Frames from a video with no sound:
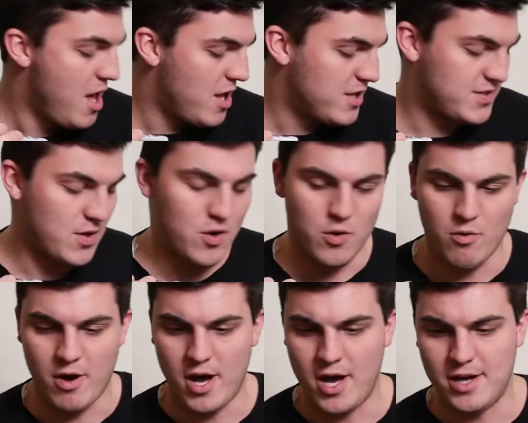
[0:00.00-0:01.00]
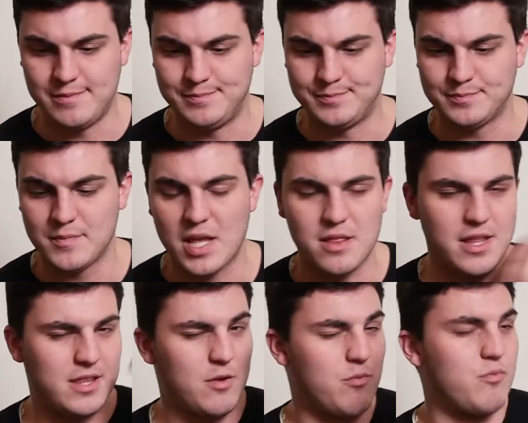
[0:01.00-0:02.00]
So like
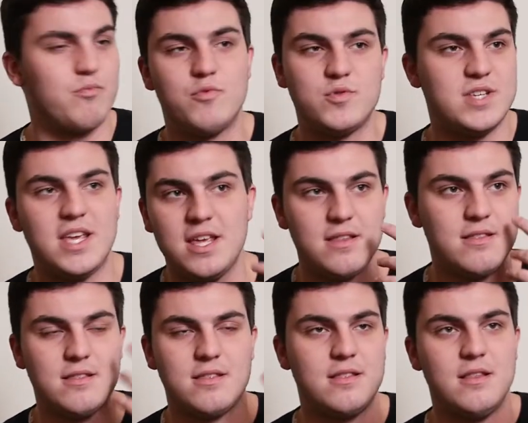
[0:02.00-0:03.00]
the routine